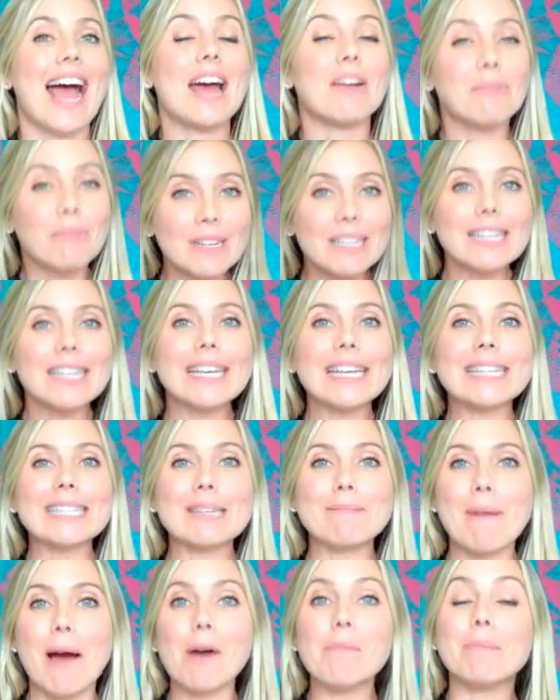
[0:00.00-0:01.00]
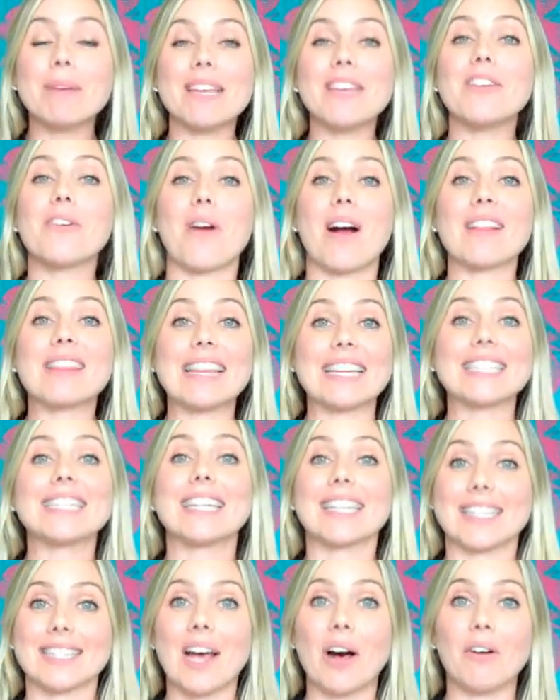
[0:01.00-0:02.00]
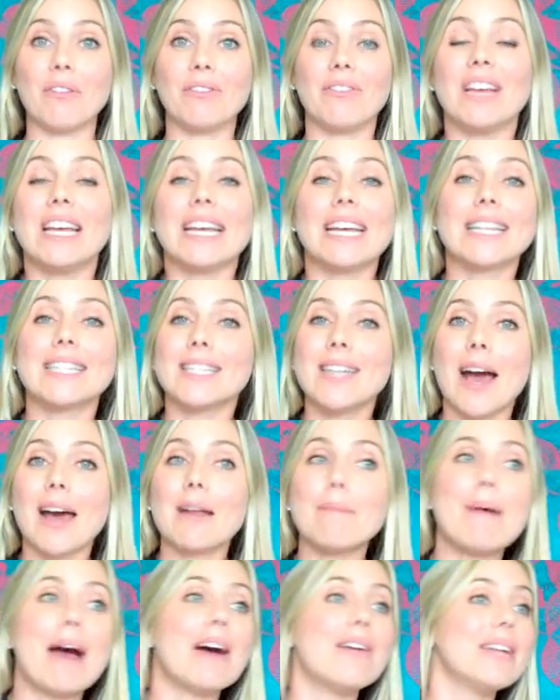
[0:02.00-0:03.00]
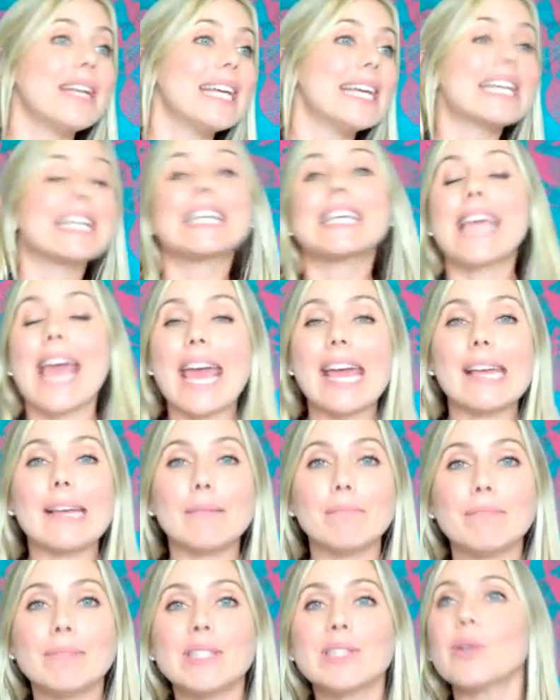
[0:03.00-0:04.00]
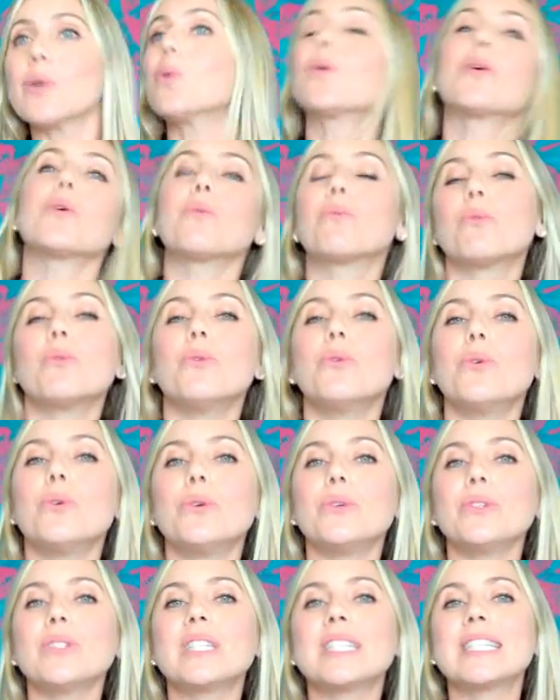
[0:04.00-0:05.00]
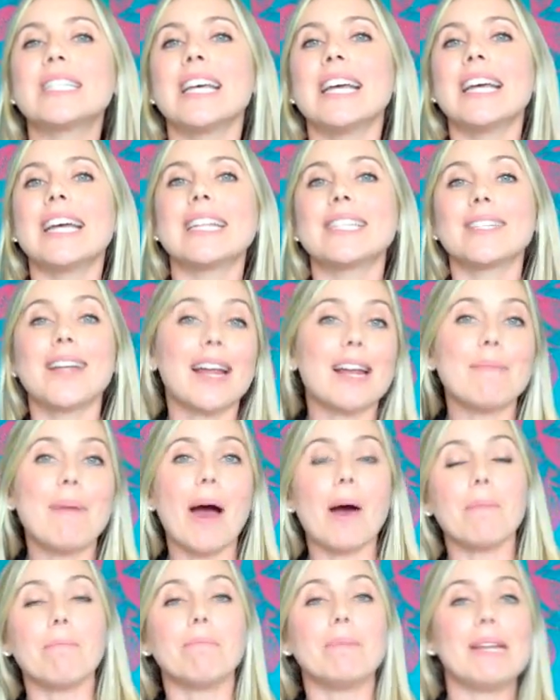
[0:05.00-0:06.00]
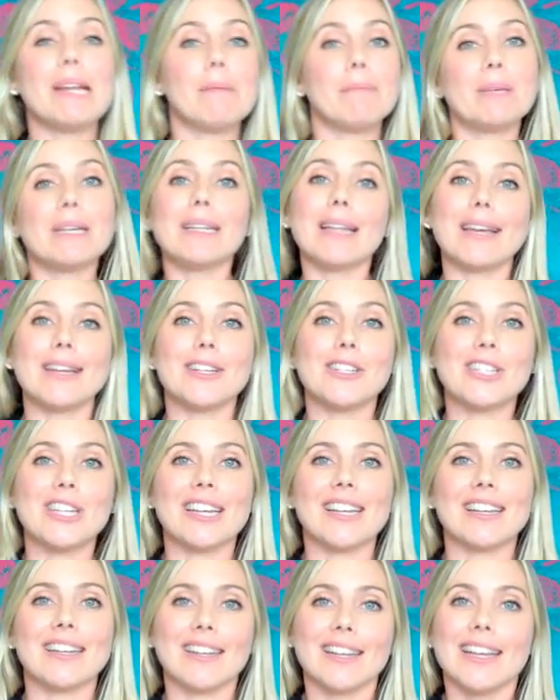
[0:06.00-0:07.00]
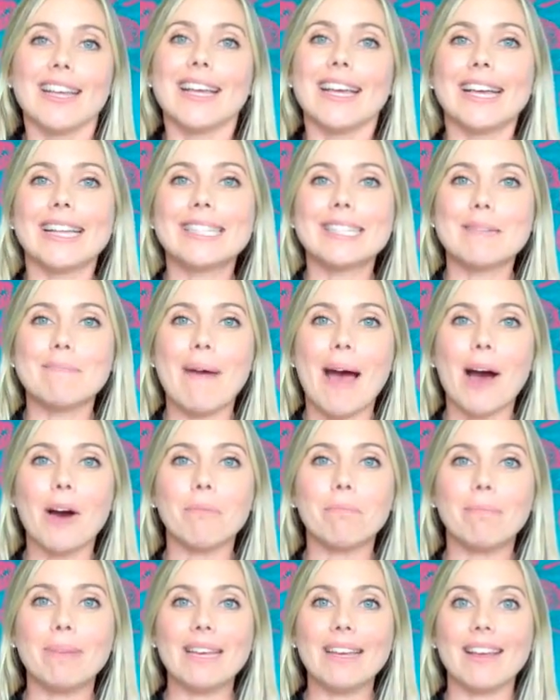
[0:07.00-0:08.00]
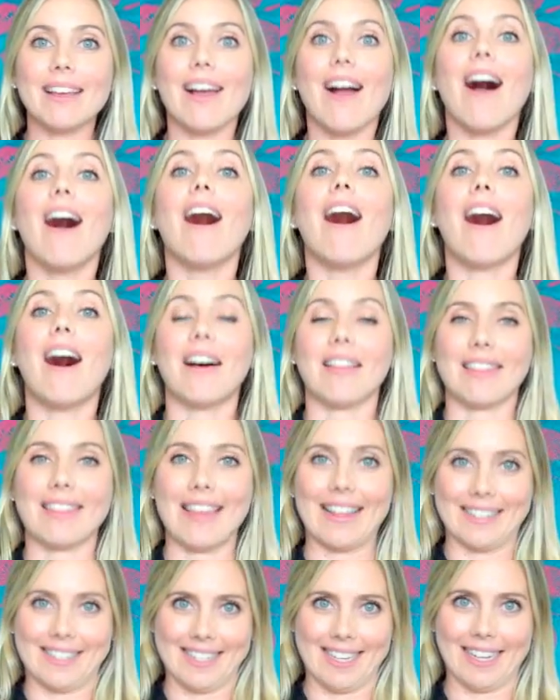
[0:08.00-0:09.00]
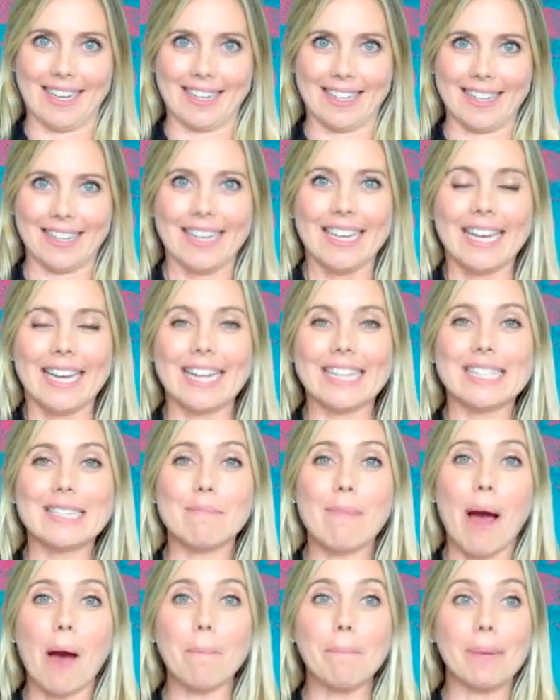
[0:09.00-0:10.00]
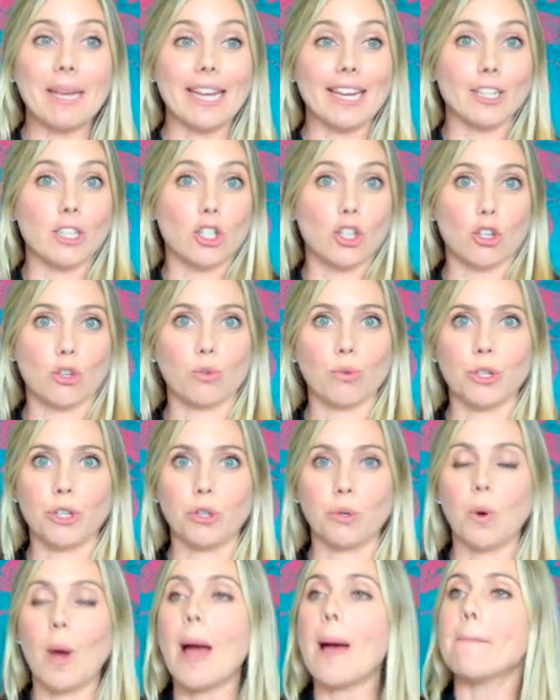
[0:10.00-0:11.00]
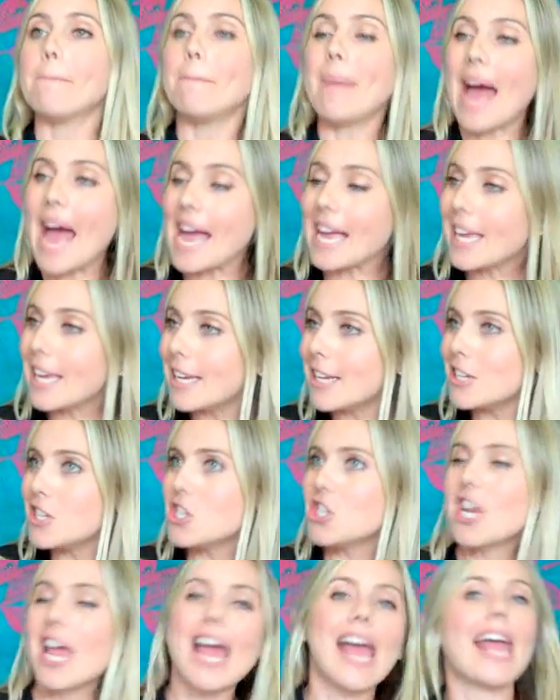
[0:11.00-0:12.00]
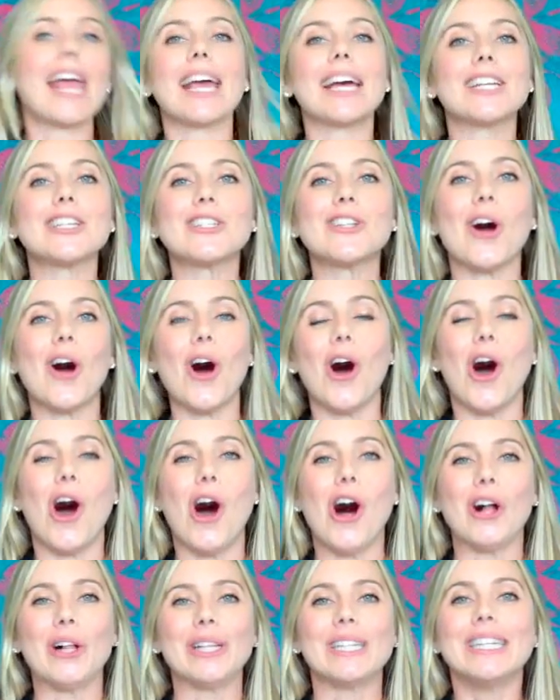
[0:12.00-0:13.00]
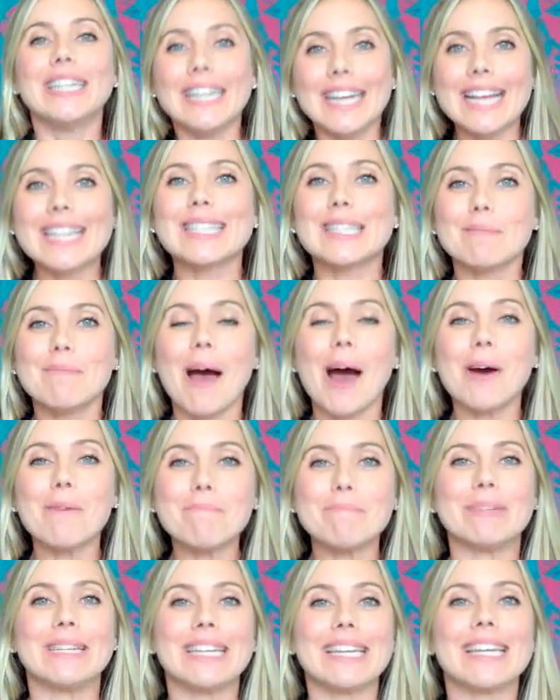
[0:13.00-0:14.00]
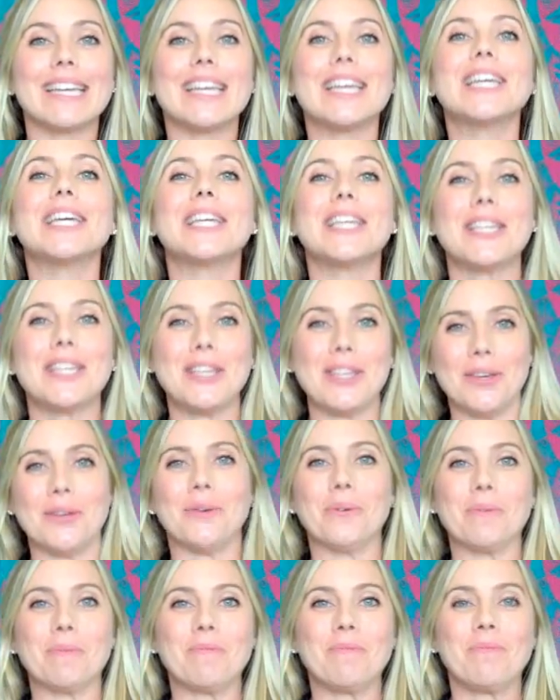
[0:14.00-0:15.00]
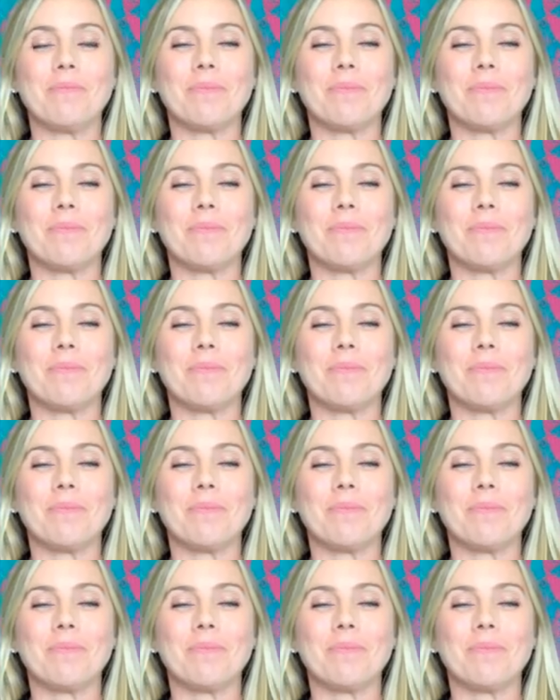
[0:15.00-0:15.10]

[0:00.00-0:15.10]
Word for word: And really, it's about being your authentic self. It's not about games or rules. It's not about manipulation. It's about being authentic. It's about being true, baggage and all. It's about being you.